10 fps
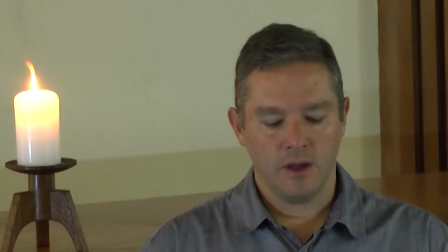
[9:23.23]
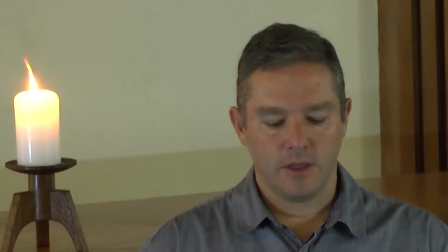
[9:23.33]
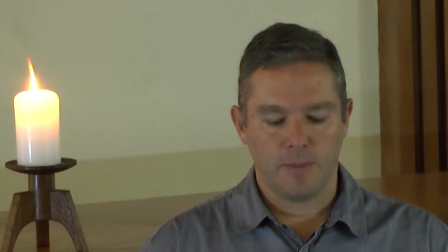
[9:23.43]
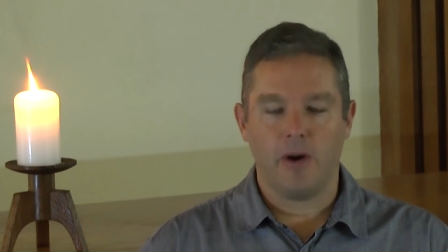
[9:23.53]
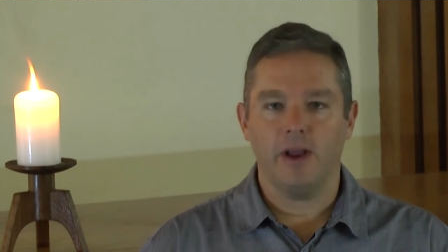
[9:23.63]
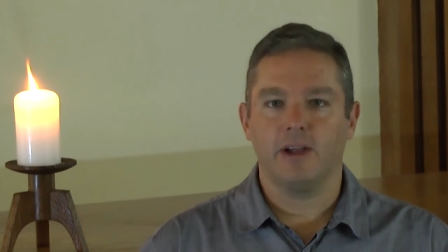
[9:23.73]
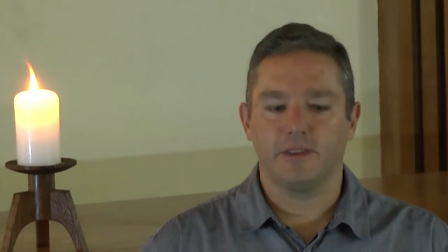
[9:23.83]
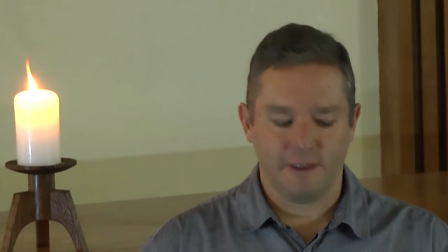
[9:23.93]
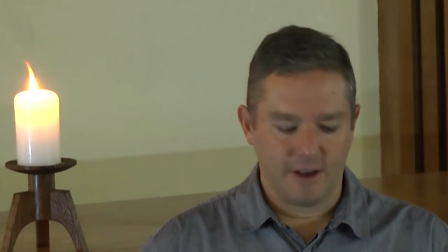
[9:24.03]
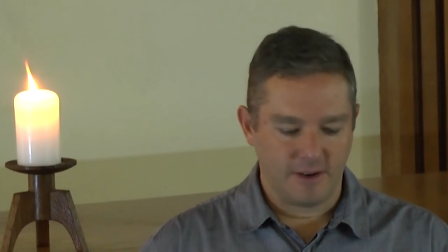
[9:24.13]
The prodigal
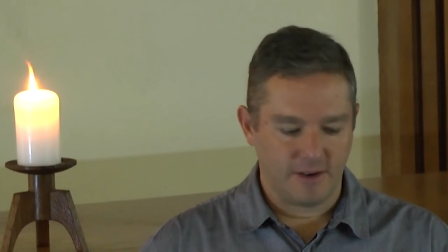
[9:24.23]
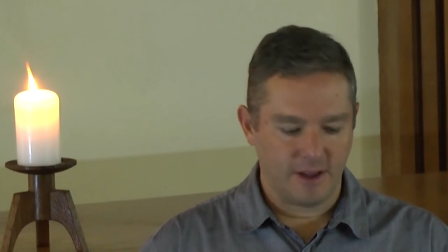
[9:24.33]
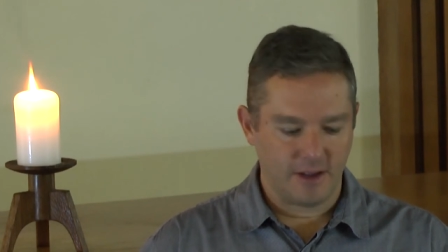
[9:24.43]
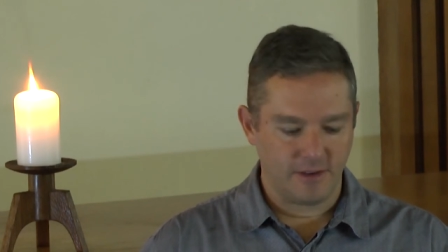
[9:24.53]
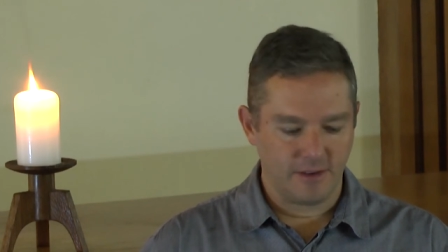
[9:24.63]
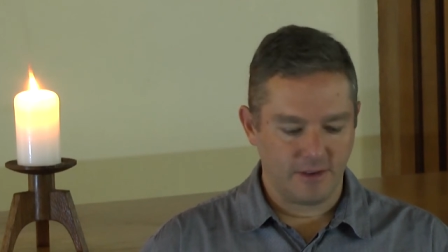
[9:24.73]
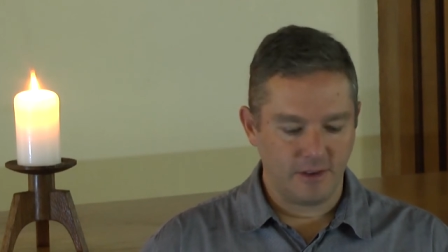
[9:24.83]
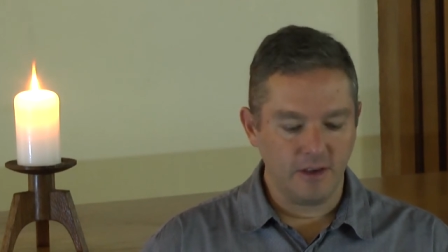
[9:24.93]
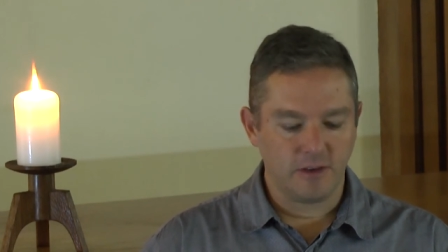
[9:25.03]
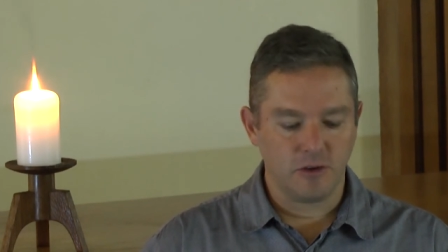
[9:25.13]
son doesn't
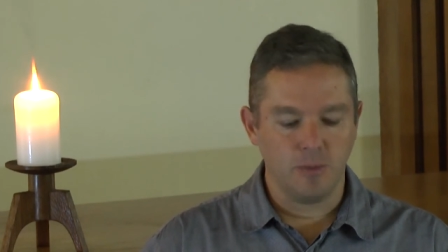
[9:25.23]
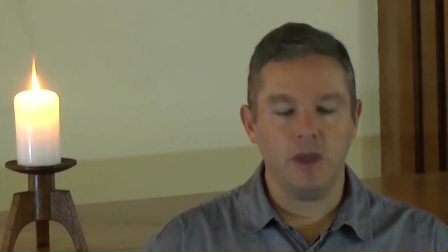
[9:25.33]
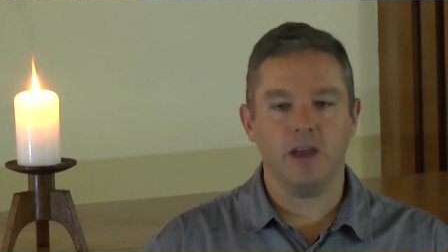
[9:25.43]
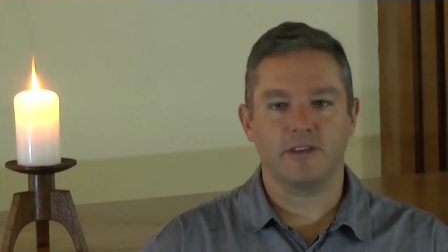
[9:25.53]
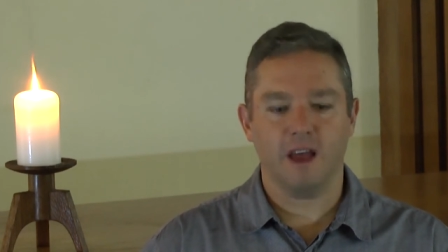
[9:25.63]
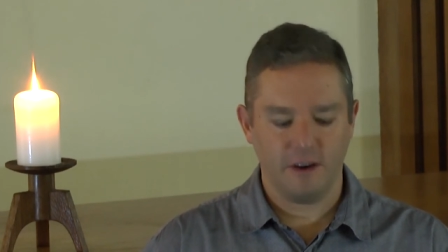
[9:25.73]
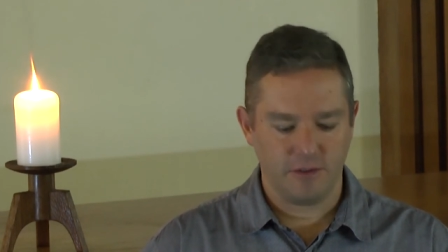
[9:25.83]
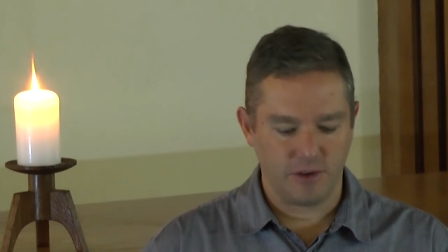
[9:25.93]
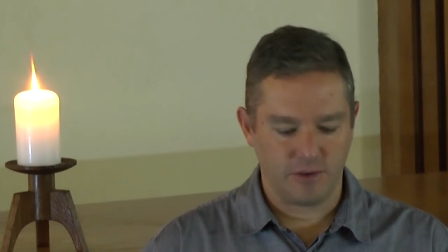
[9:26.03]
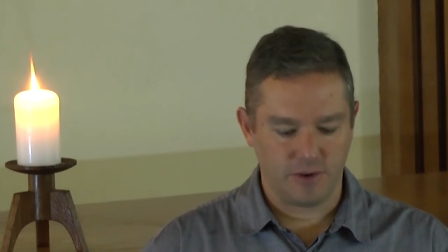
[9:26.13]
cease to be a son
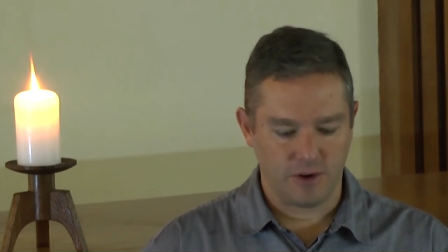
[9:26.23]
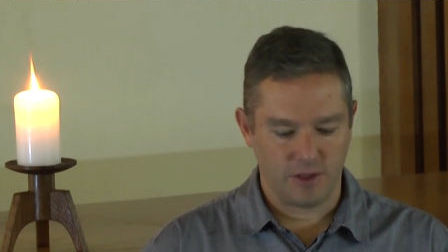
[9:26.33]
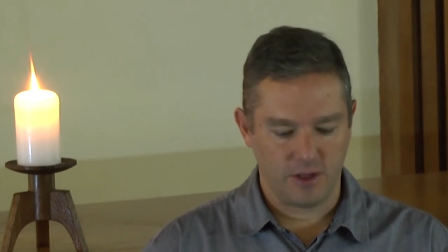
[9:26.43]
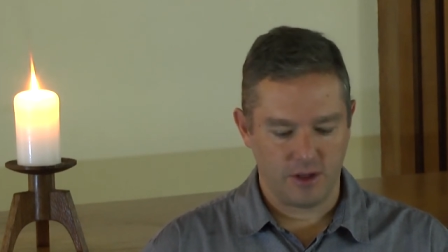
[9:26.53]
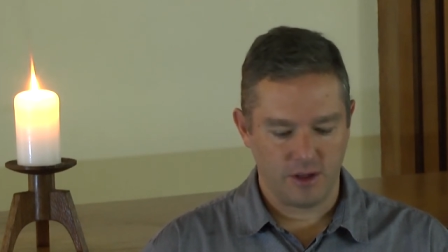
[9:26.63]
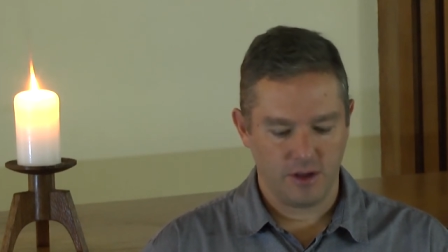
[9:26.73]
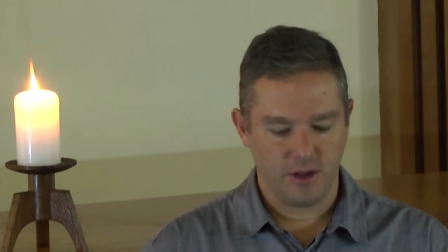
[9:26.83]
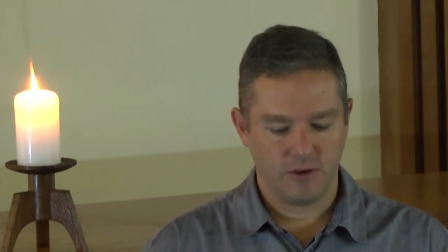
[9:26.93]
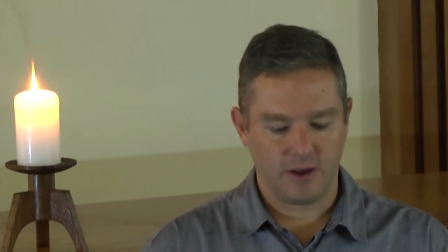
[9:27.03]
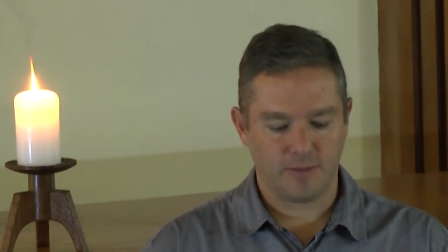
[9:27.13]
of his father
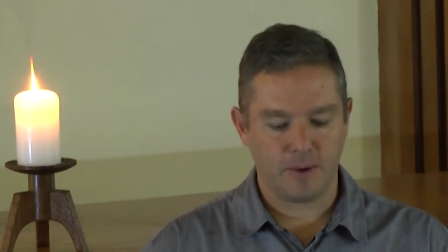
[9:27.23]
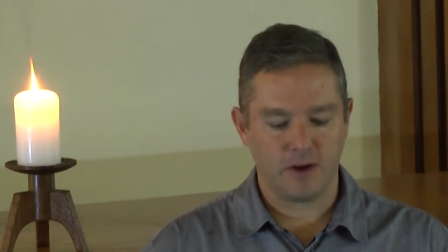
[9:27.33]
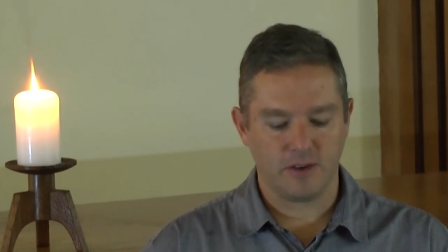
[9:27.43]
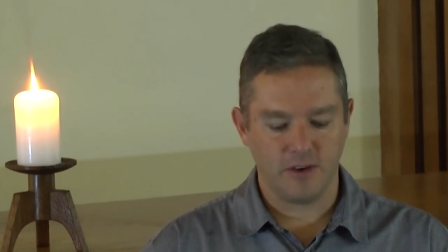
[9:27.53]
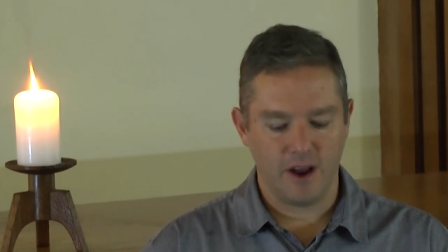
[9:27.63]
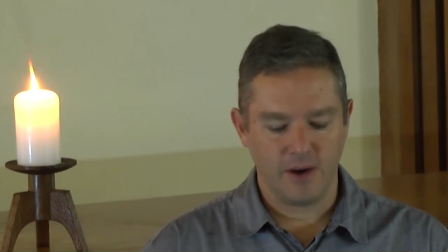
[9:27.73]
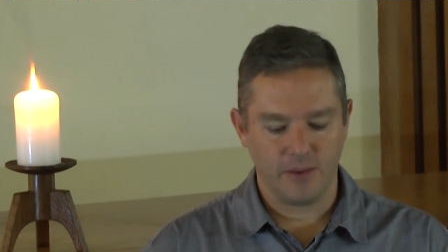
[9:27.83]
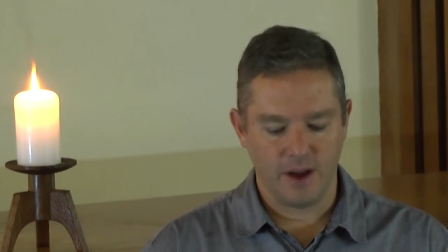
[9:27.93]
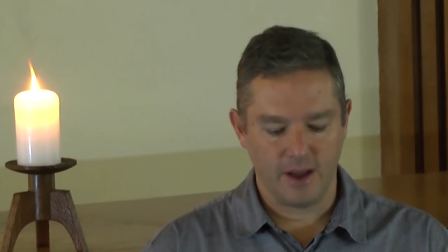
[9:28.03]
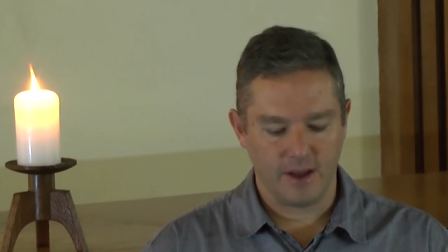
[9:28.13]
just because he ran
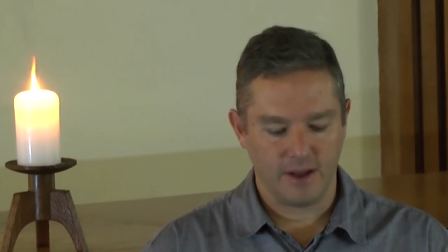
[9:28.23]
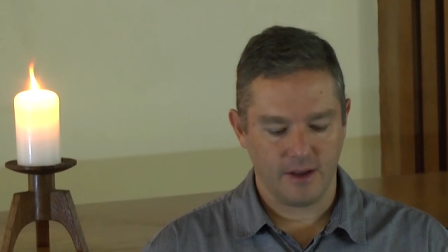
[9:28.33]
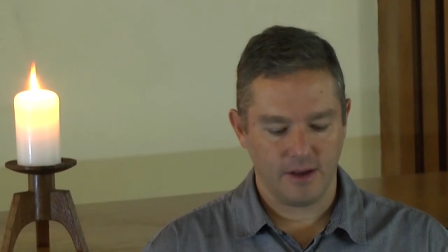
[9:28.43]
away.